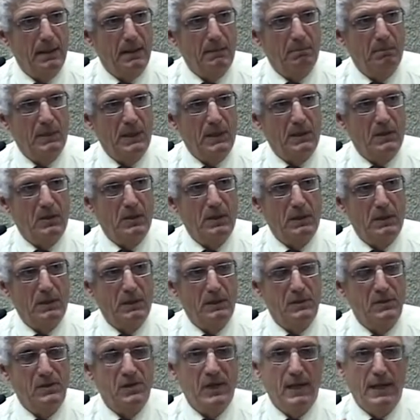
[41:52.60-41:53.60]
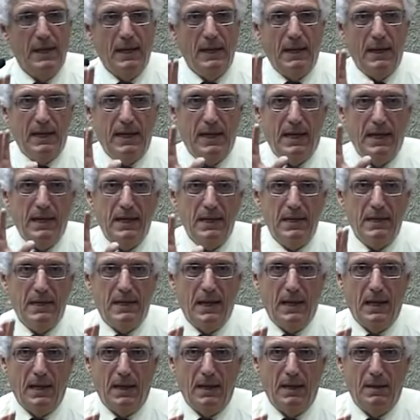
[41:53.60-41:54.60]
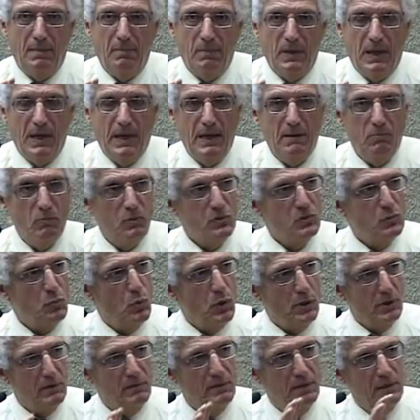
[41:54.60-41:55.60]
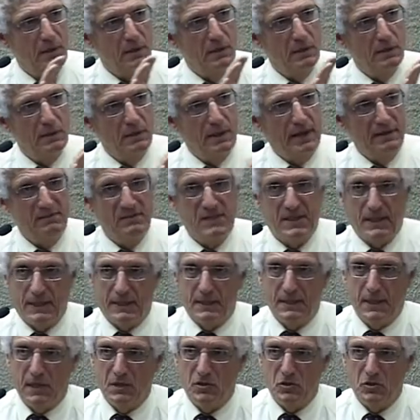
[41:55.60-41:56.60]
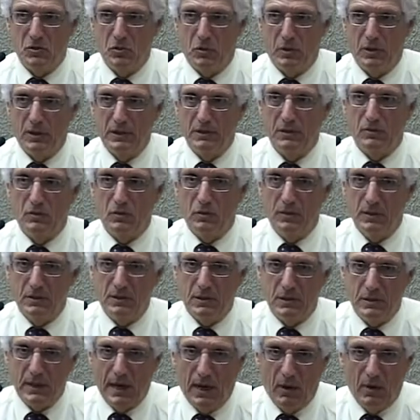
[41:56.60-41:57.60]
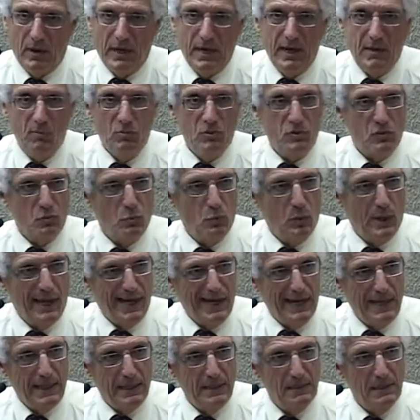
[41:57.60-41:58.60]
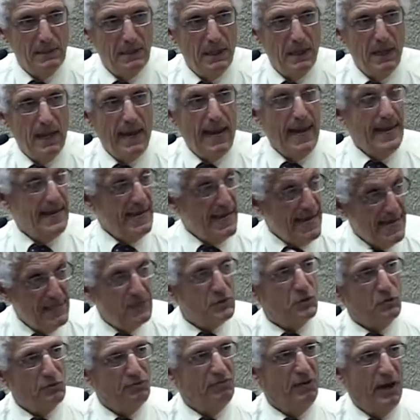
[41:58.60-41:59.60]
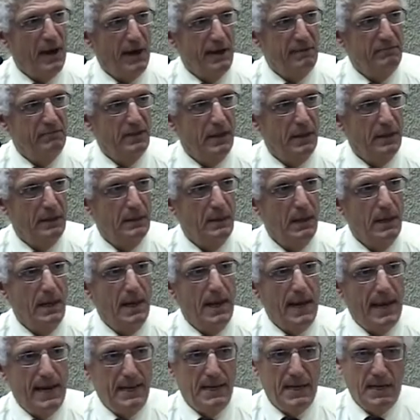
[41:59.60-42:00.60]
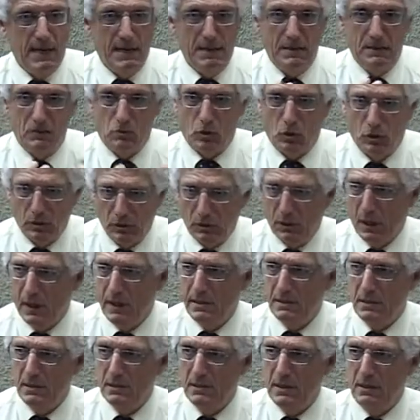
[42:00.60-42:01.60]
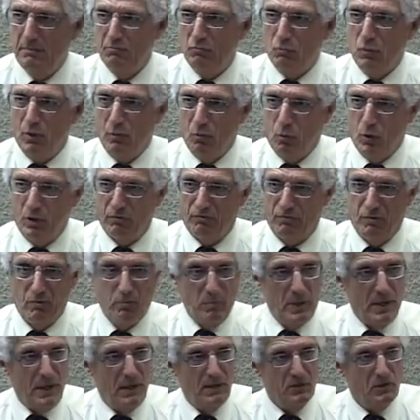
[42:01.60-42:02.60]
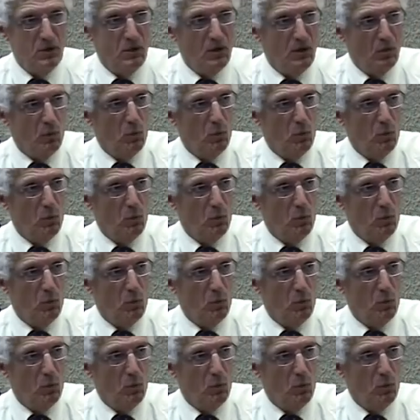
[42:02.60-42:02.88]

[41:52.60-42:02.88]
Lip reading: because he was one of the life success stories. So this is how he was raised, and he survived it, and he internalizes it, and what worked for me is going to